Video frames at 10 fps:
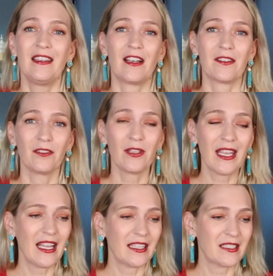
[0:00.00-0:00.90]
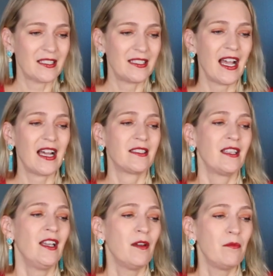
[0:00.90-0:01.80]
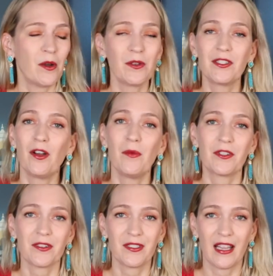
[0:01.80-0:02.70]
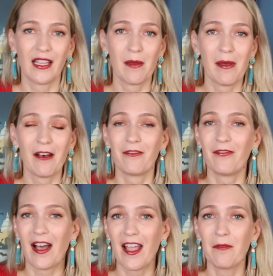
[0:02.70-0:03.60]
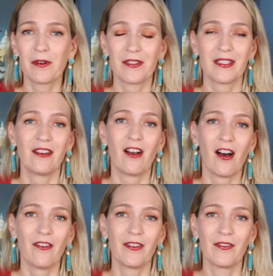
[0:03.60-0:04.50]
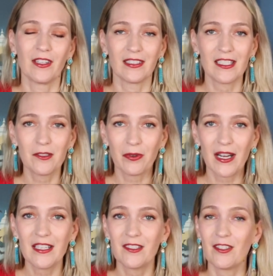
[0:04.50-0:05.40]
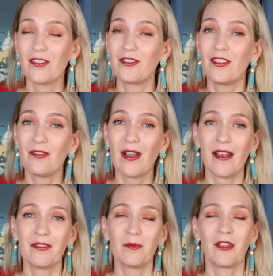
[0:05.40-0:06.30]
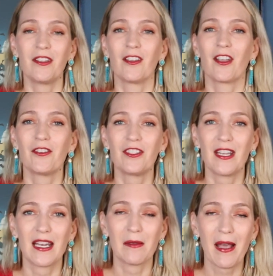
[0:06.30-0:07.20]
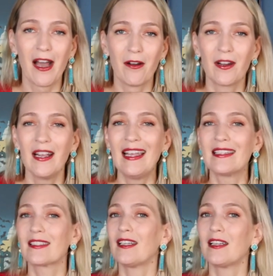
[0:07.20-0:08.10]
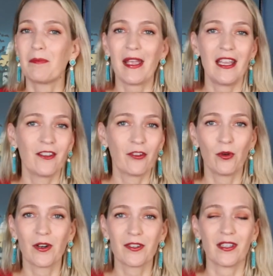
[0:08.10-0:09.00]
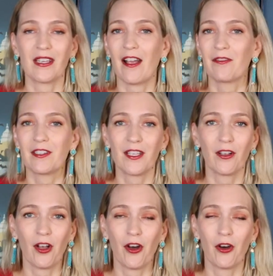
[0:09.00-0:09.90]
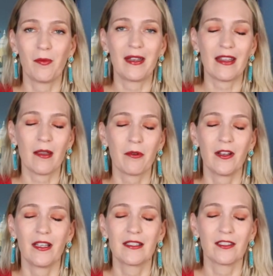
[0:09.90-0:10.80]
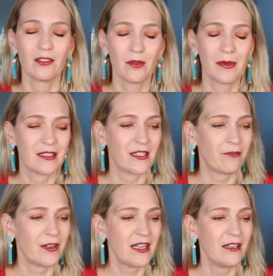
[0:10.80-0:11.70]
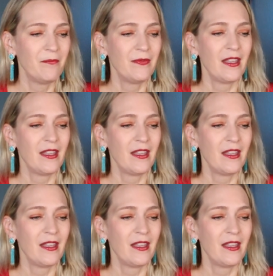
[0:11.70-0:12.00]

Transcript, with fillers: Now, looking at the stats, most homes are selling about five percent off of the list price, so you do have some good negotiating power. It's going to depend, of course, on every single home and neighborhood. It's a little bit different.